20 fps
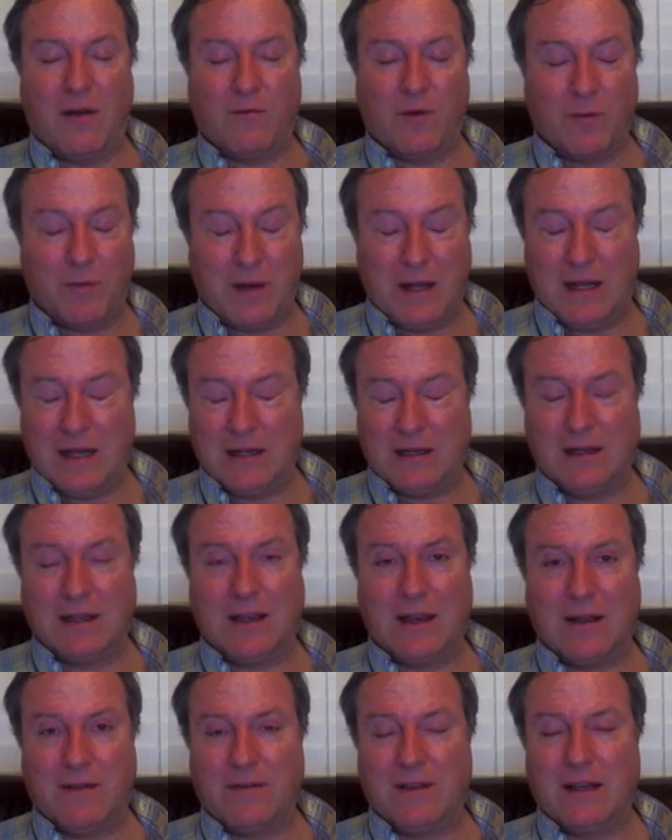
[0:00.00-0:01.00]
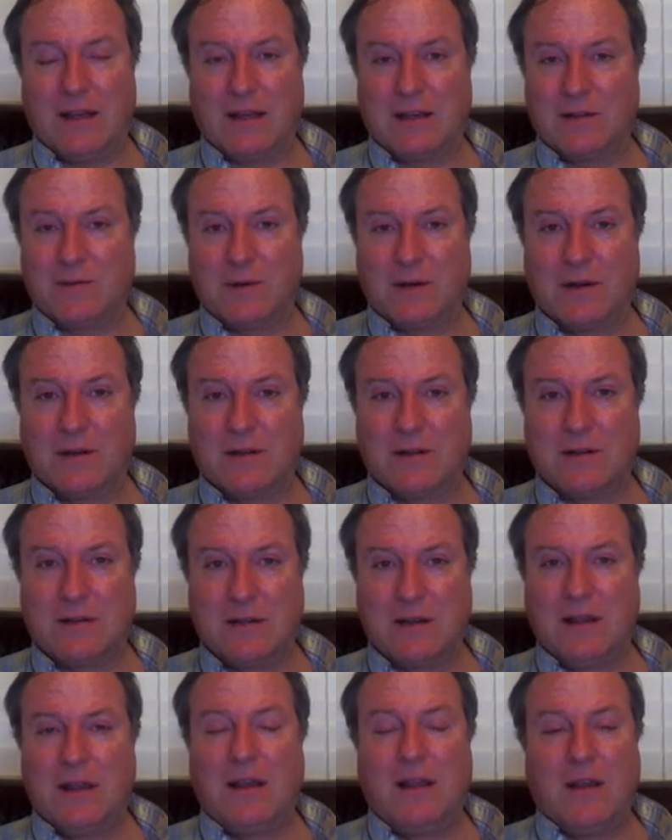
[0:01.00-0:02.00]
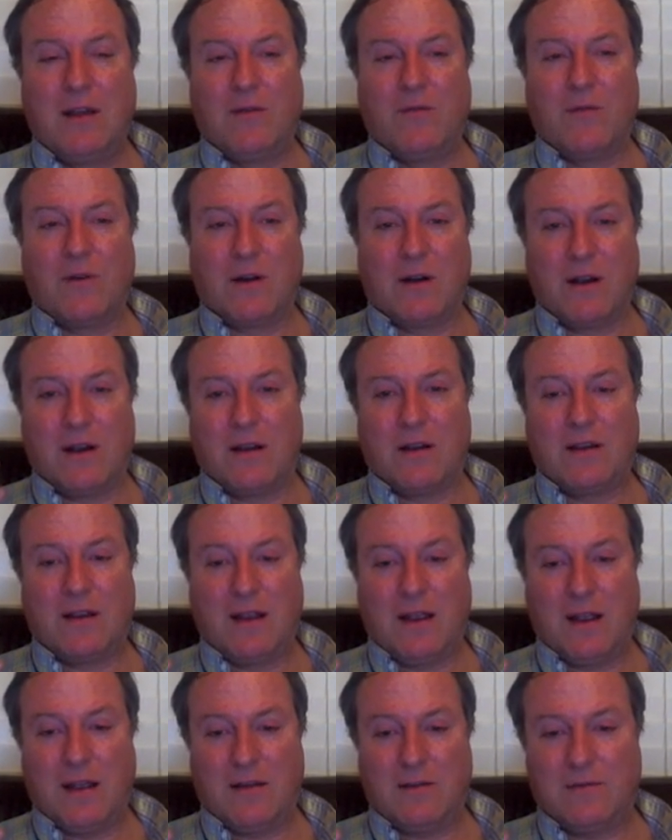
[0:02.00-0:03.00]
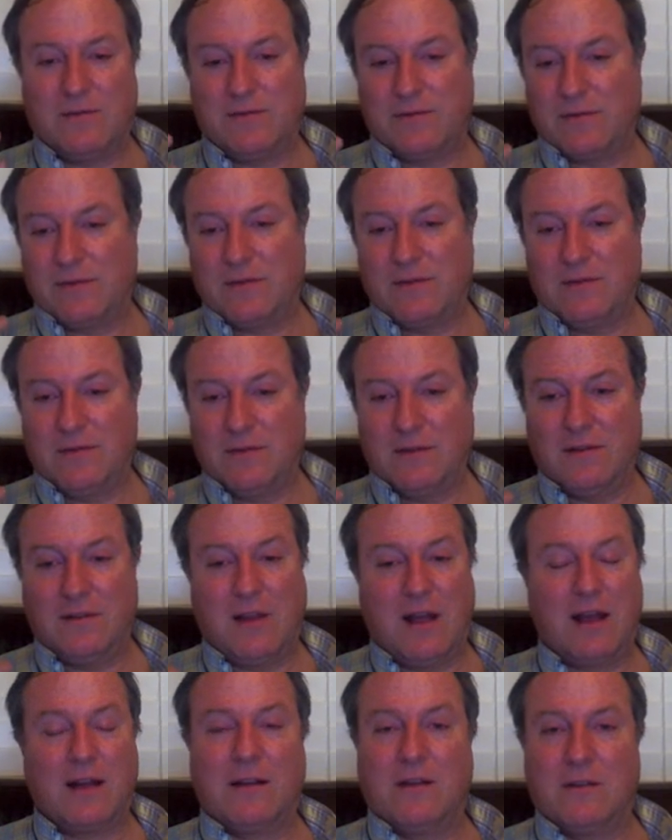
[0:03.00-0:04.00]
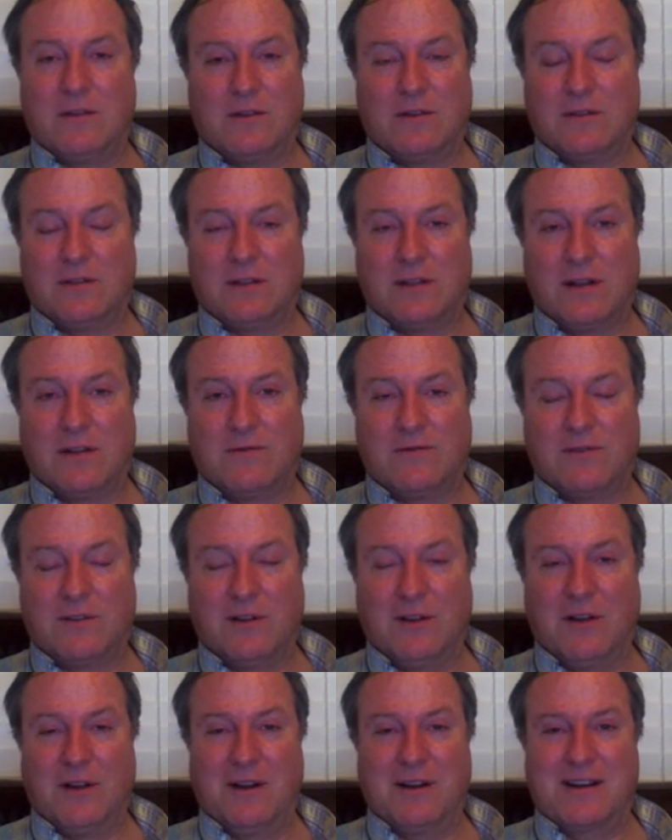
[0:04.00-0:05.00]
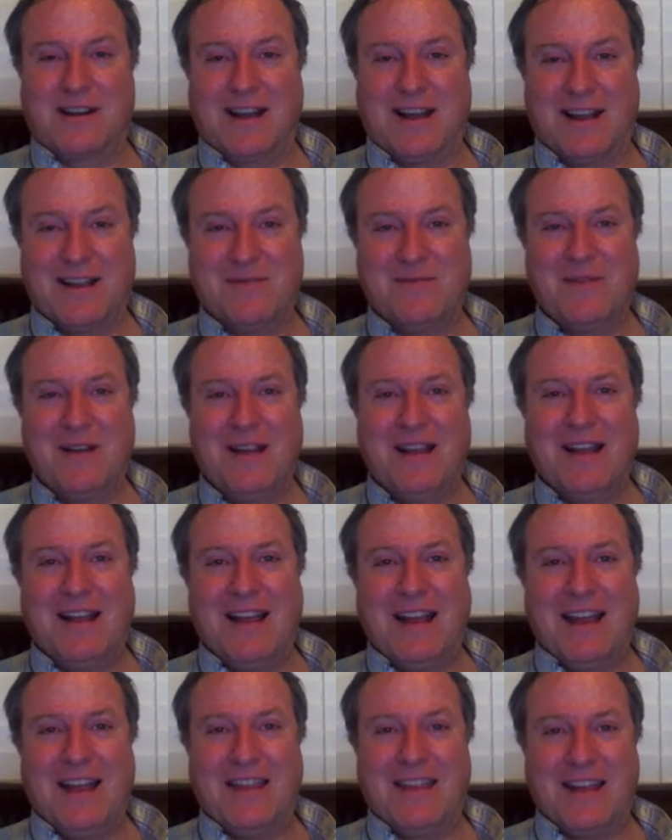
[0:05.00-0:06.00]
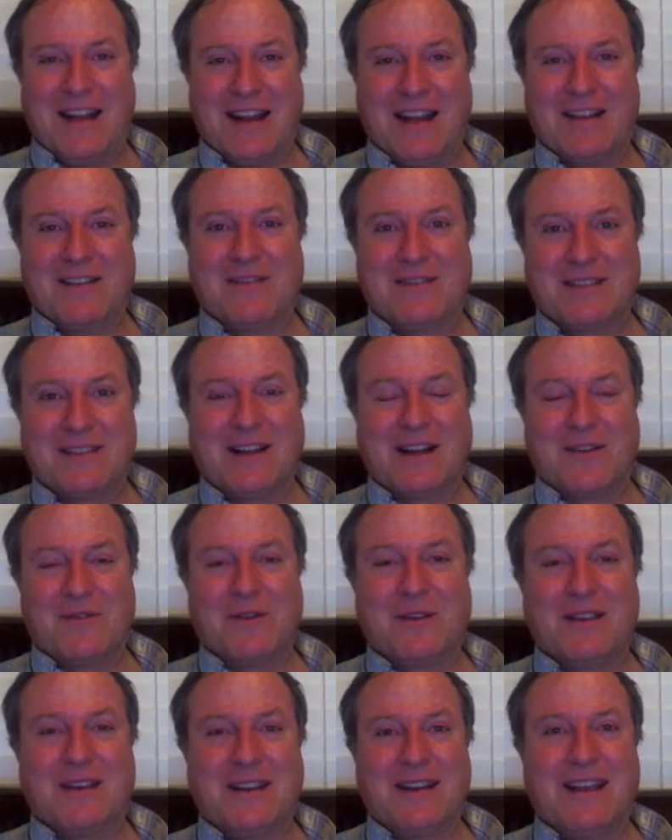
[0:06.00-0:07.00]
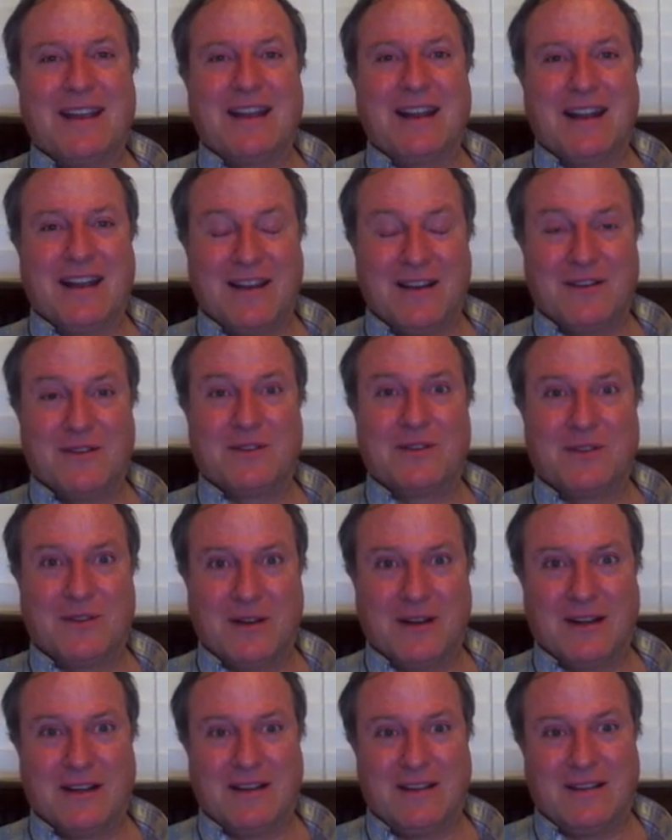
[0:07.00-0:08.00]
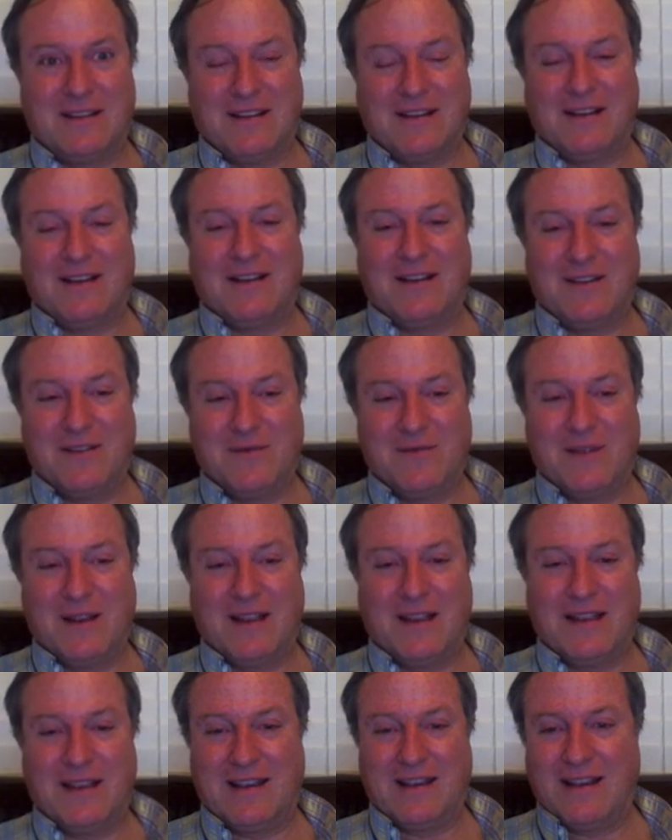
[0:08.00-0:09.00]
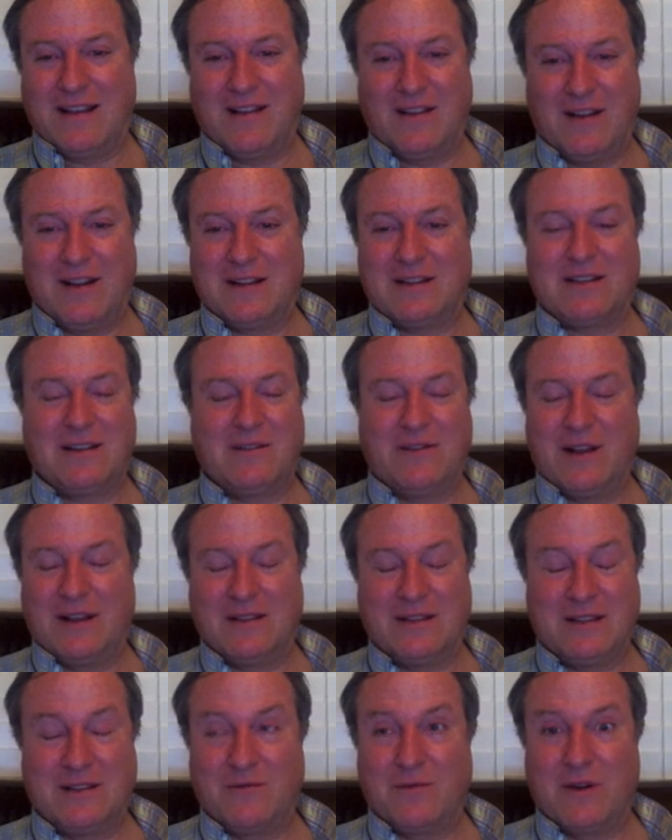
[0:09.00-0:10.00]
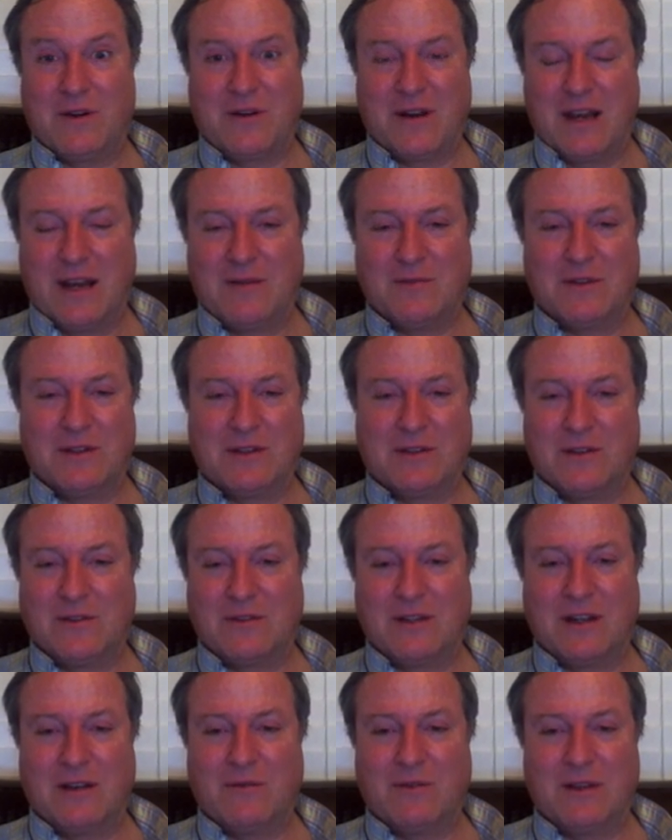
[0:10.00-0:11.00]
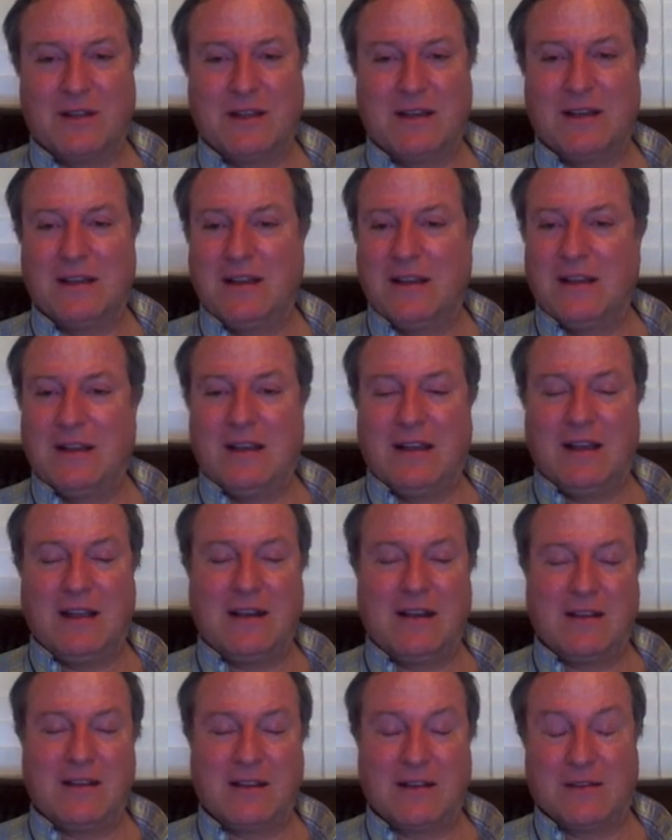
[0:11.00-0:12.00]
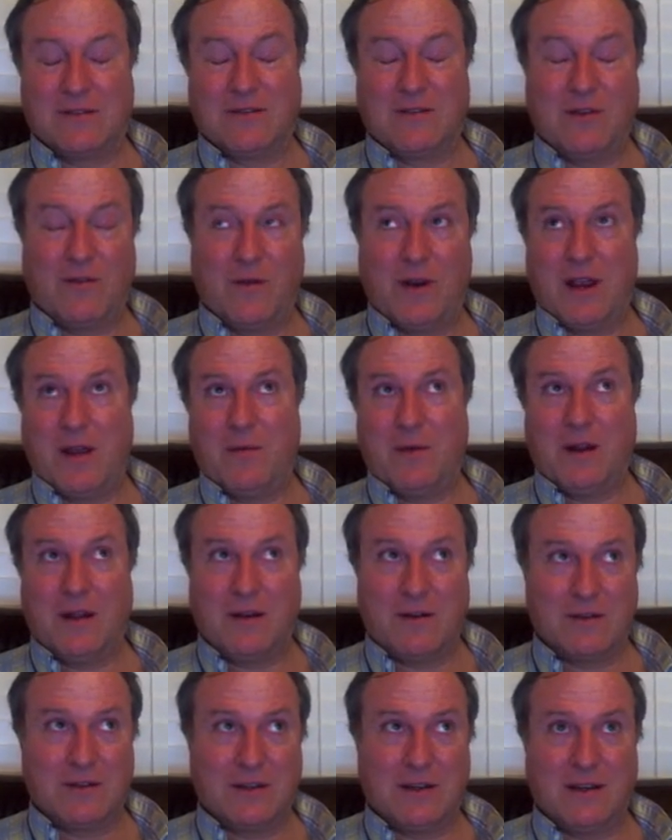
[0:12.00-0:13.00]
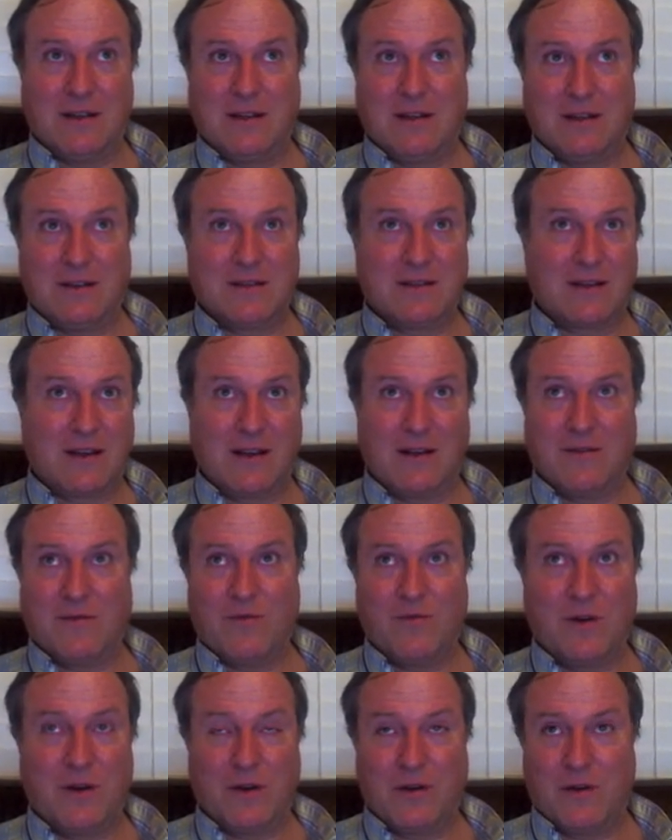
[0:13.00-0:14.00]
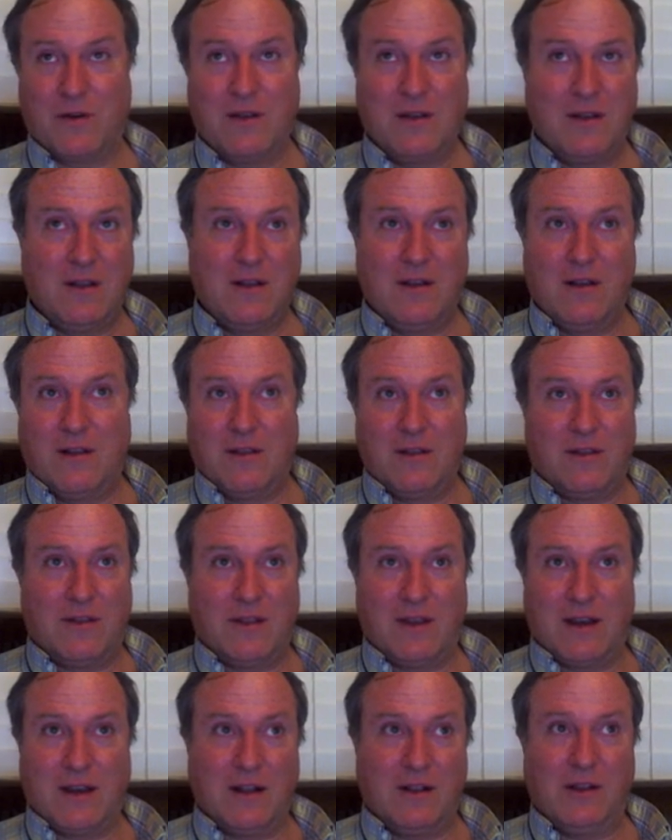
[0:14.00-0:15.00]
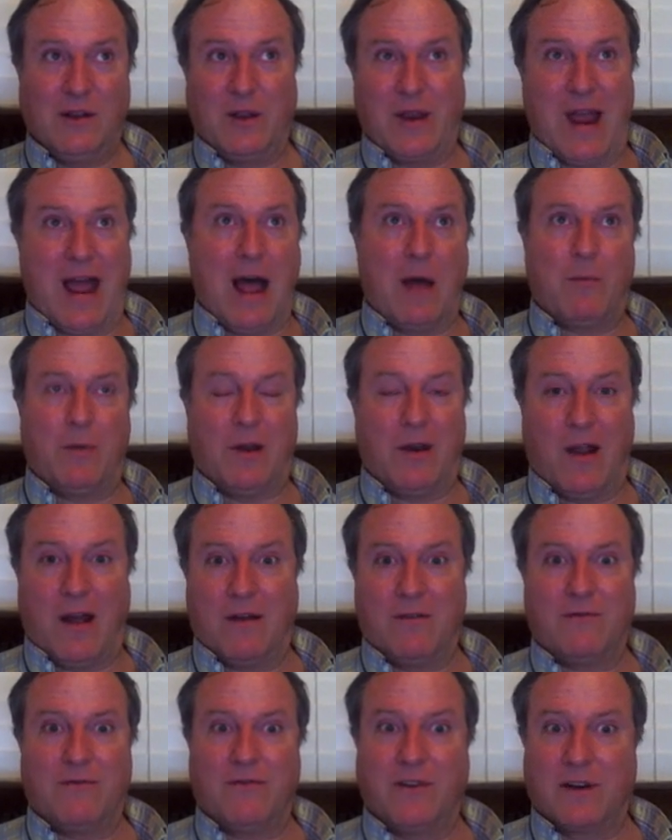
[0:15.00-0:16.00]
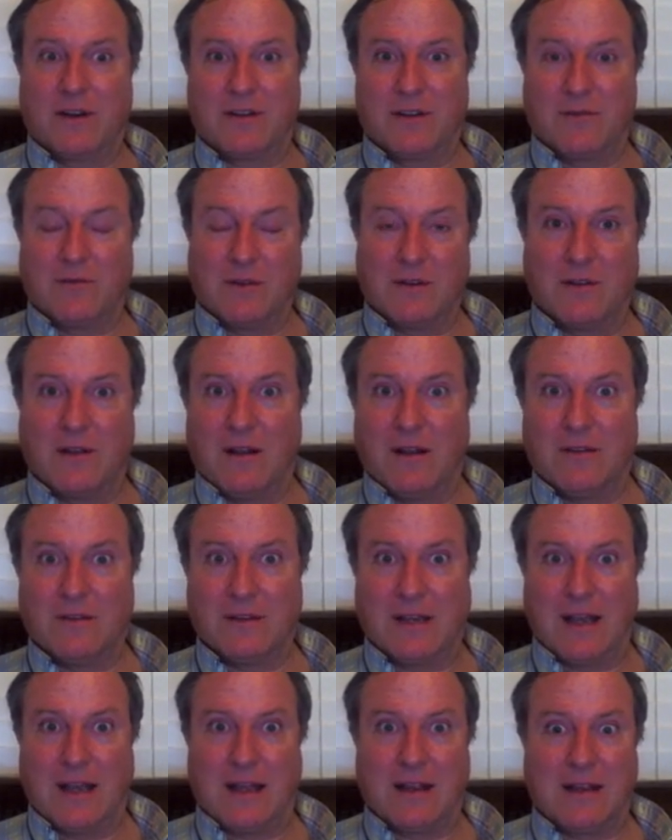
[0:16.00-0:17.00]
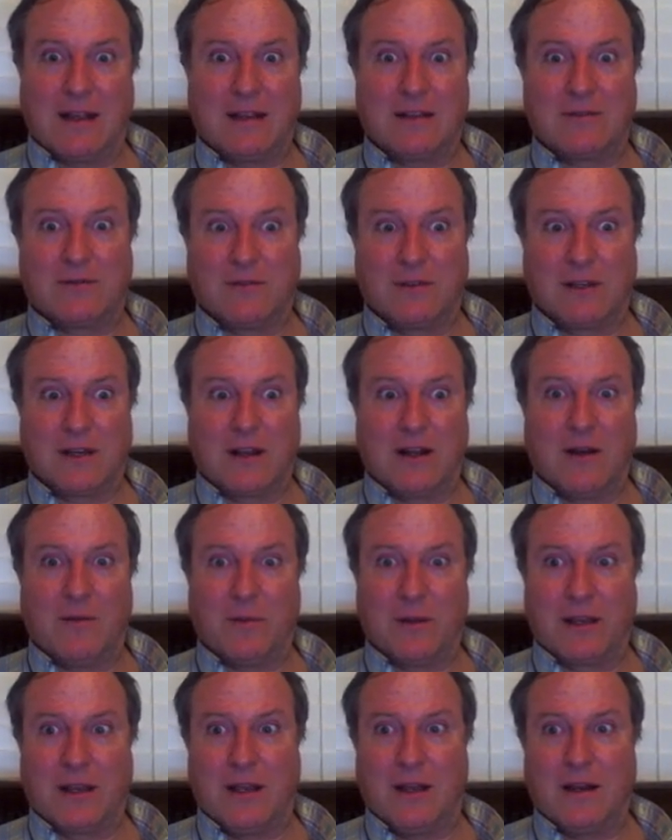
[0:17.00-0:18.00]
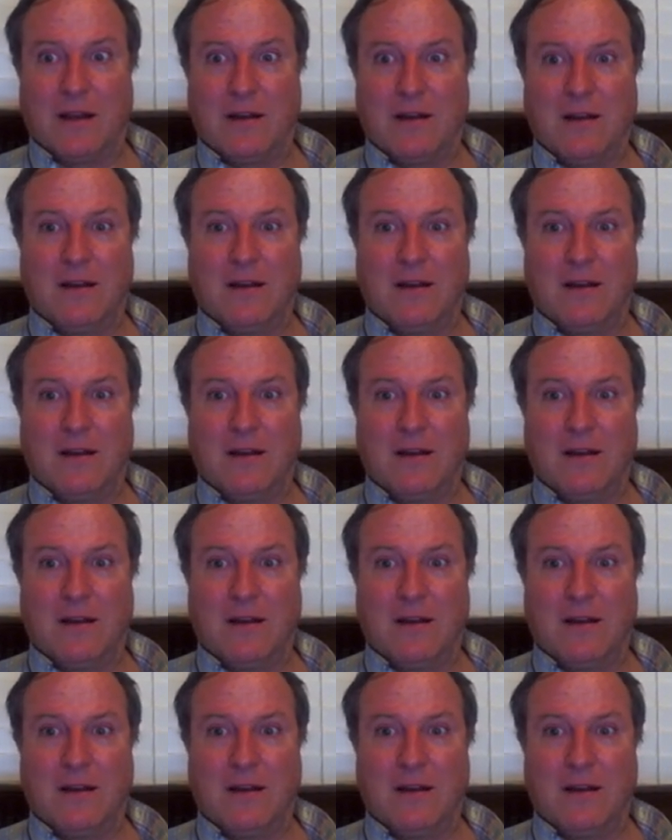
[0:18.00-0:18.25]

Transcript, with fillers: repeatedly had the experience where I have not understood stuff for a long time, and then I stuck with it and I understood it. Um, and they, a lot of stuff has these weird names associated with it, and you think there's no way I'm gonna understand this kind of weird thing, a Lyapunov function. What the hell's that? That's really complicated.